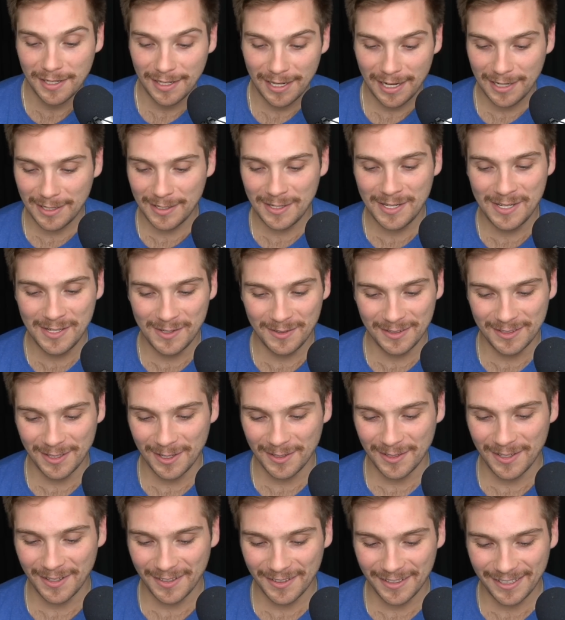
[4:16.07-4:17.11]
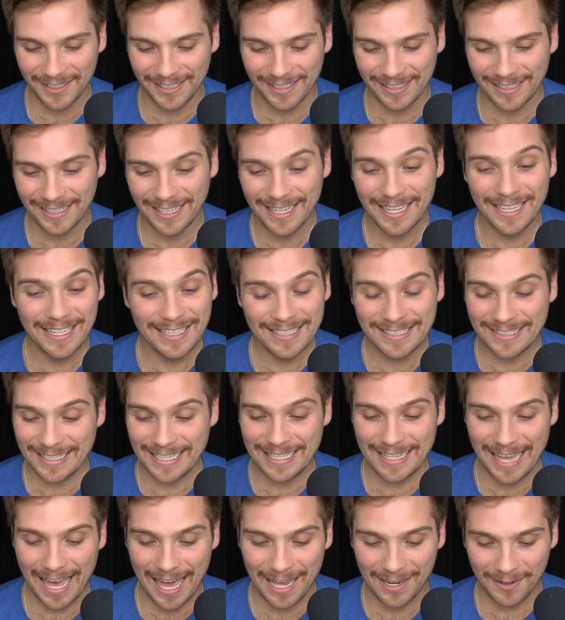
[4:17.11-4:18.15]
and you no longer can see
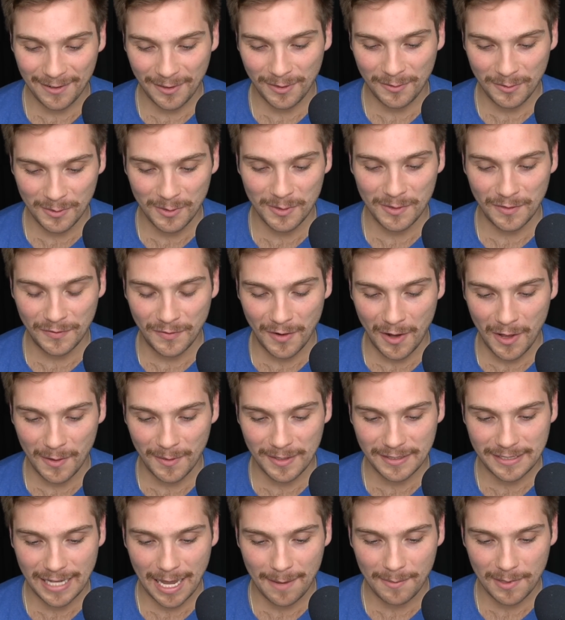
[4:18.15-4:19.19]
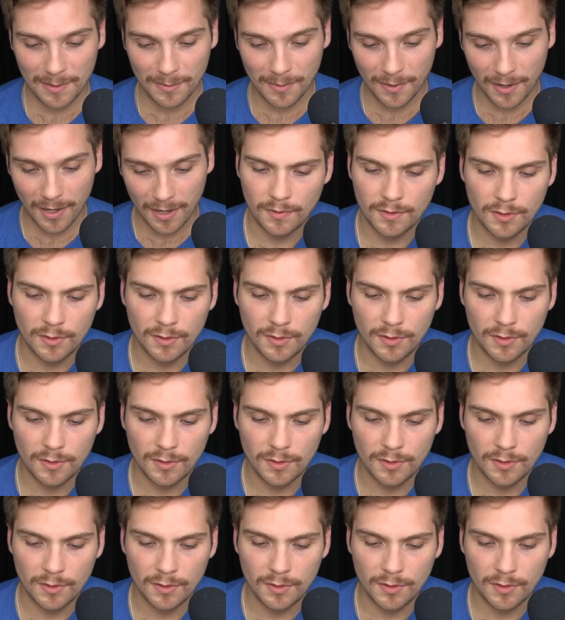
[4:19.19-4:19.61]
that through the following tab anymore.